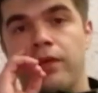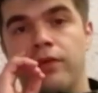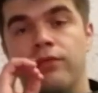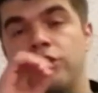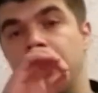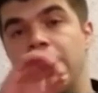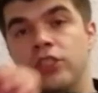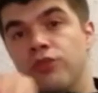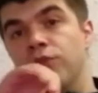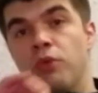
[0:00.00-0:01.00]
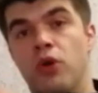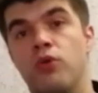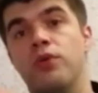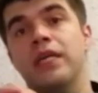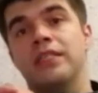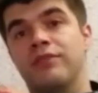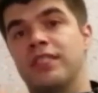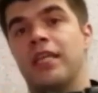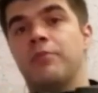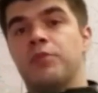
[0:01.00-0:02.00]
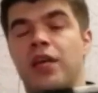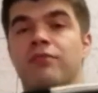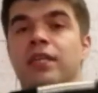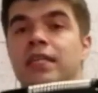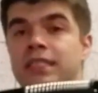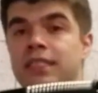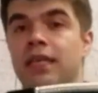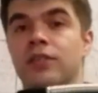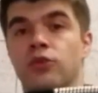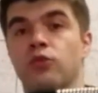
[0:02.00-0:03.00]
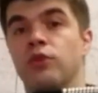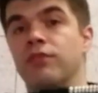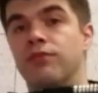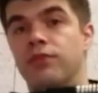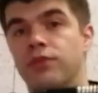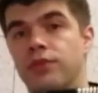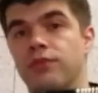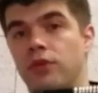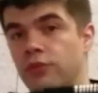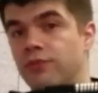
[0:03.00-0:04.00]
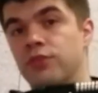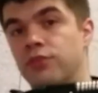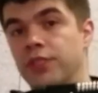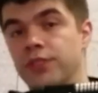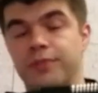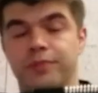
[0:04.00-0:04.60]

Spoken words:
the change of the bow and at the same time the glissando on the strings.